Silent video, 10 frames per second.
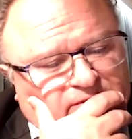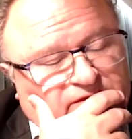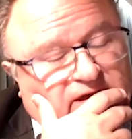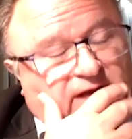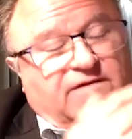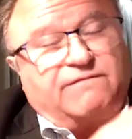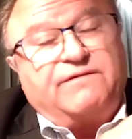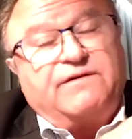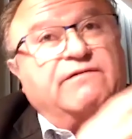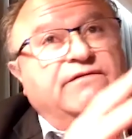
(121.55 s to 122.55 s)
a couple of
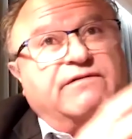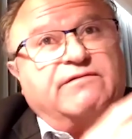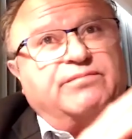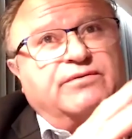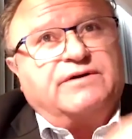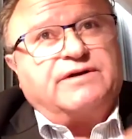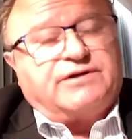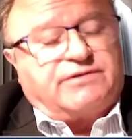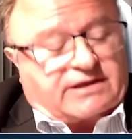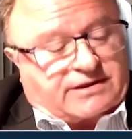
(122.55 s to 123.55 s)
very, very broad
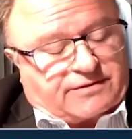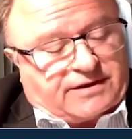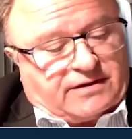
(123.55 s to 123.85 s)
introductory